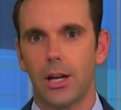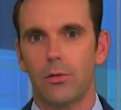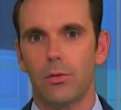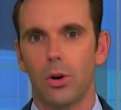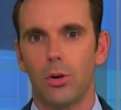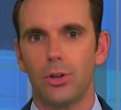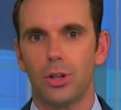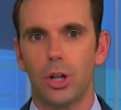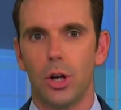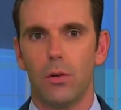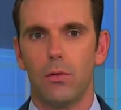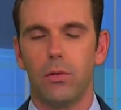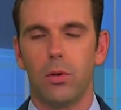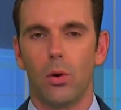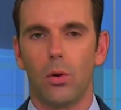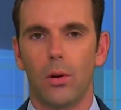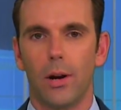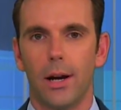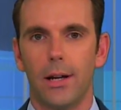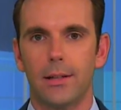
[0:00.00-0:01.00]
Rosio
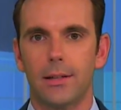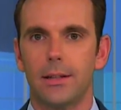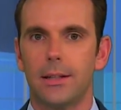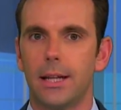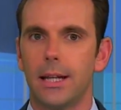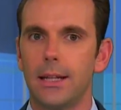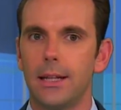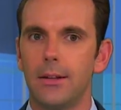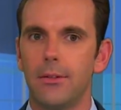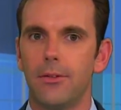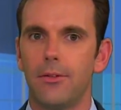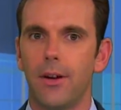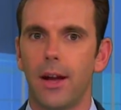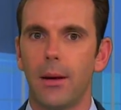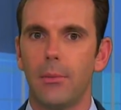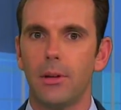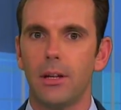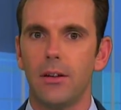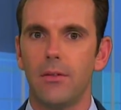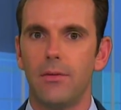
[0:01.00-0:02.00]
Flores attended a
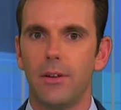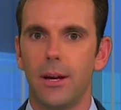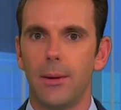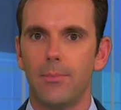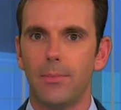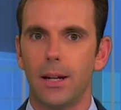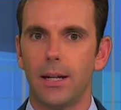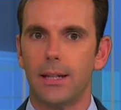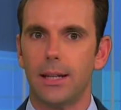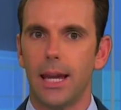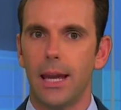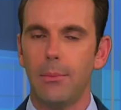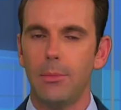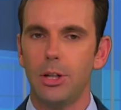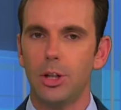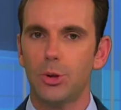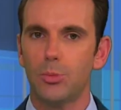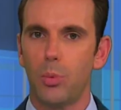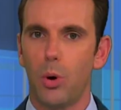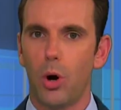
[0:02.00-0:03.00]
family event at
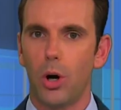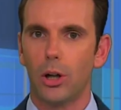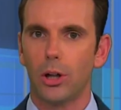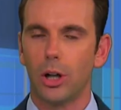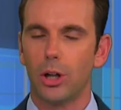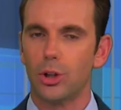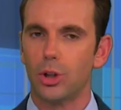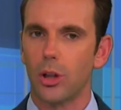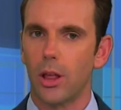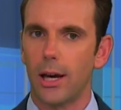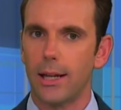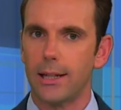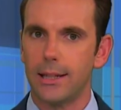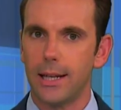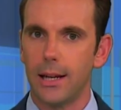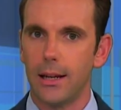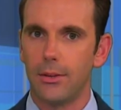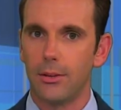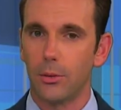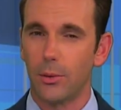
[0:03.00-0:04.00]
Camenisch Park on July
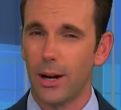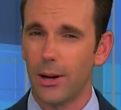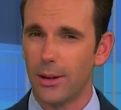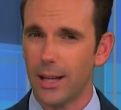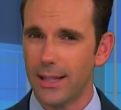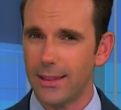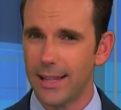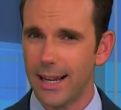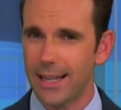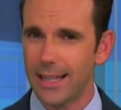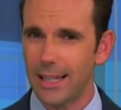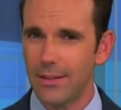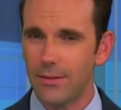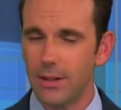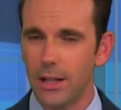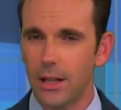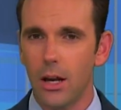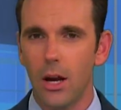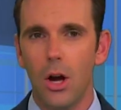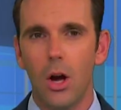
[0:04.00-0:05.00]
10th. Around 8 that
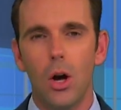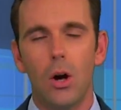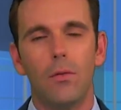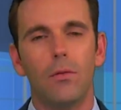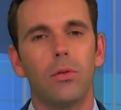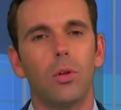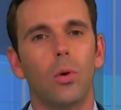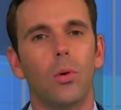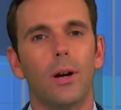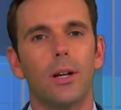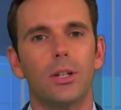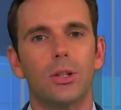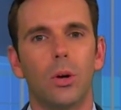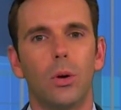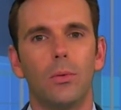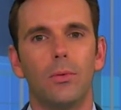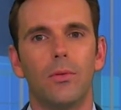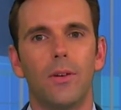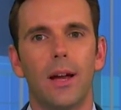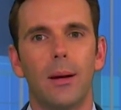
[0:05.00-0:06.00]
evening, Flores
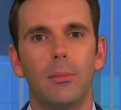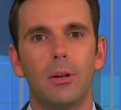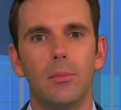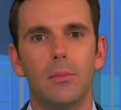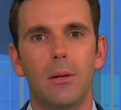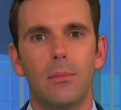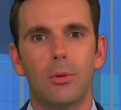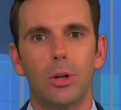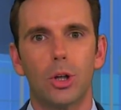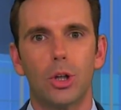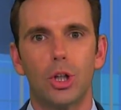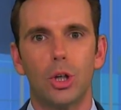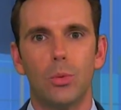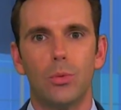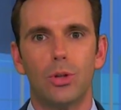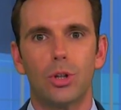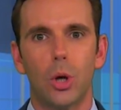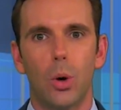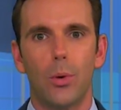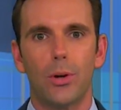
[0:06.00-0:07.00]
told family members she
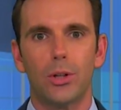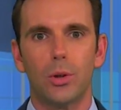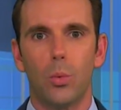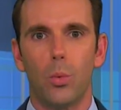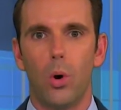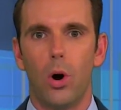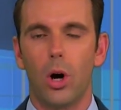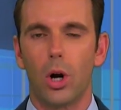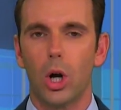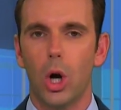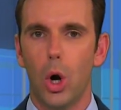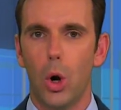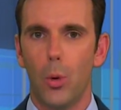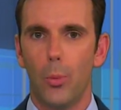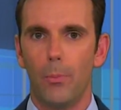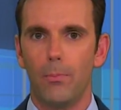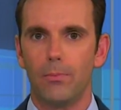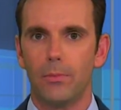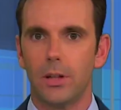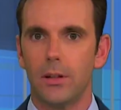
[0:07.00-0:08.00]
was going to walk
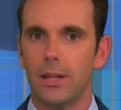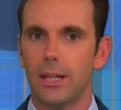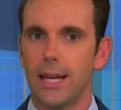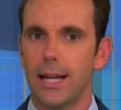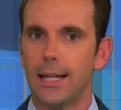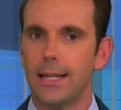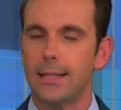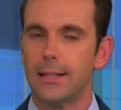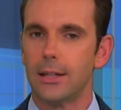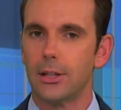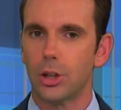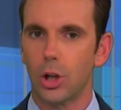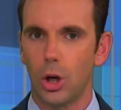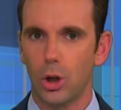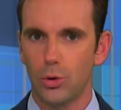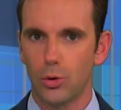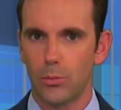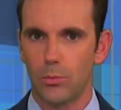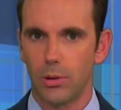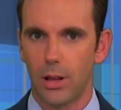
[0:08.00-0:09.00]
home to the
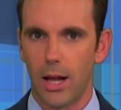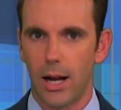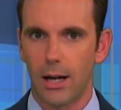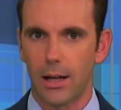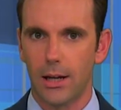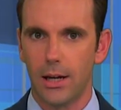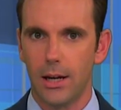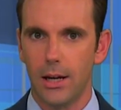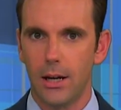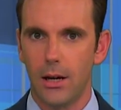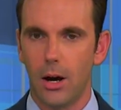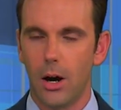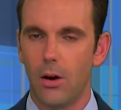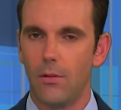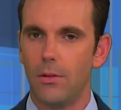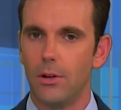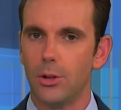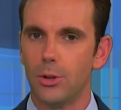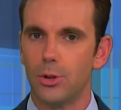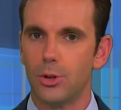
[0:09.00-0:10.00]
8600 block
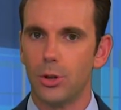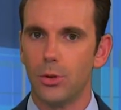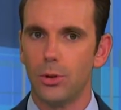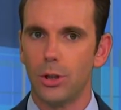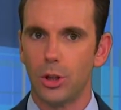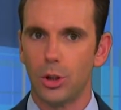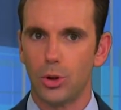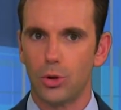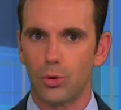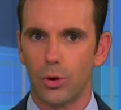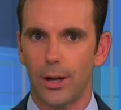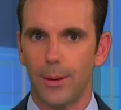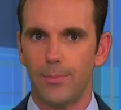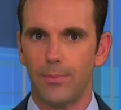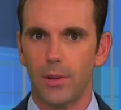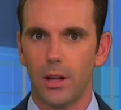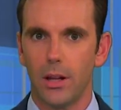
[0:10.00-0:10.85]
of Zuni Street.